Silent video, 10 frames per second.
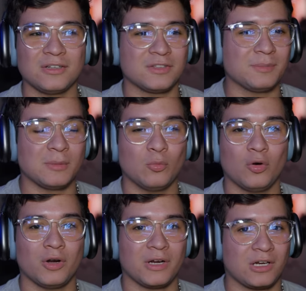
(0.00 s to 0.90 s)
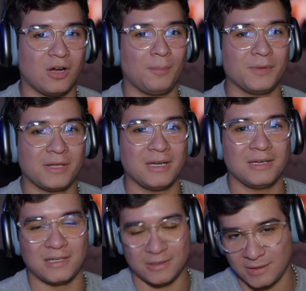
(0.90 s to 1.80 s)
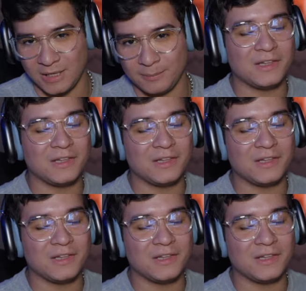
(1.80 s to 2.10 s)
or something more and complicated and in depth.